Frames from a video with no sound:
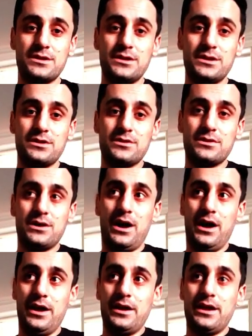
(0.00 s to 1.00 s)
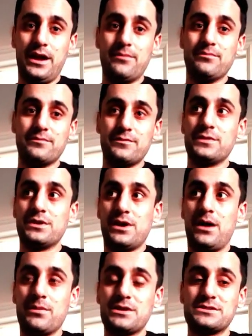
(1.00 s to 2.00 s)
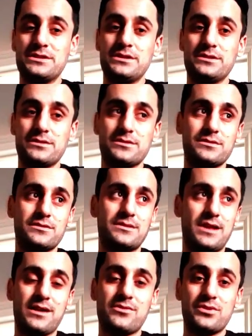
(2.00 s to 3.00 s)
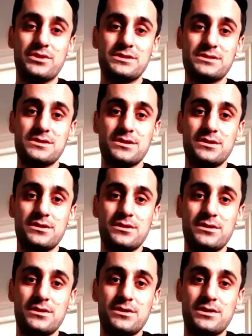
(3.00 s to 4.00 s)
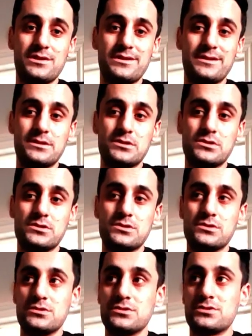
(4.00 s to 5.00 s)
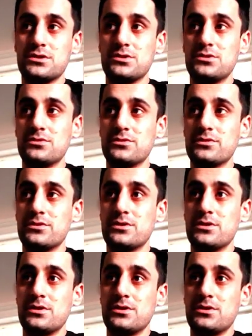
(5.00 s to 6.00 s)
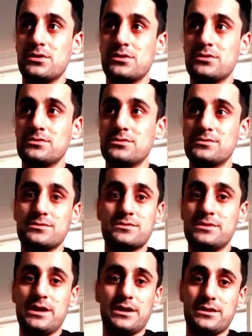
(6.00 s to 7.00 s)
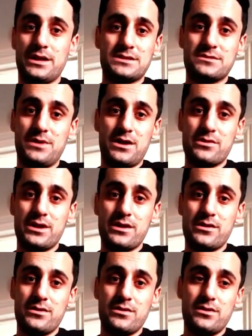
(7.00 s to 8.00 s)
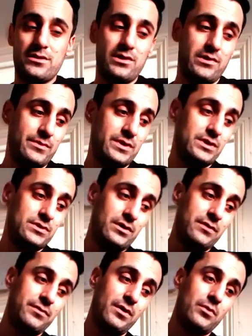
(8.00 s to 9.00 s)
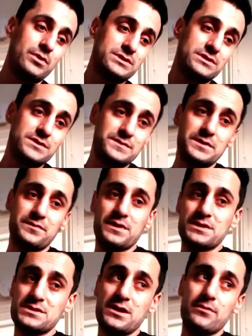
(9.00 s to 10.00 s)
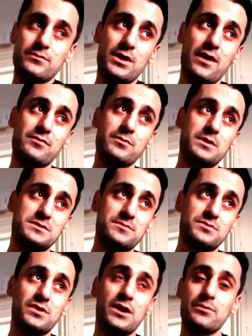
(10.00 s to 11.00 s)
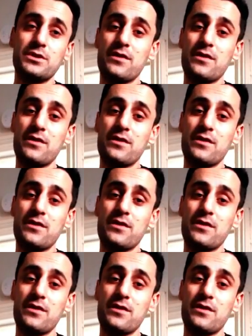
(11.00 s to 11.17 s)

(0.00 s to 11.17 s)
You know, I am. You know, I'm actually that honest. So yeah, that's about it. I mean, you know, if you're watching this for the first time, you have to be a subscriber.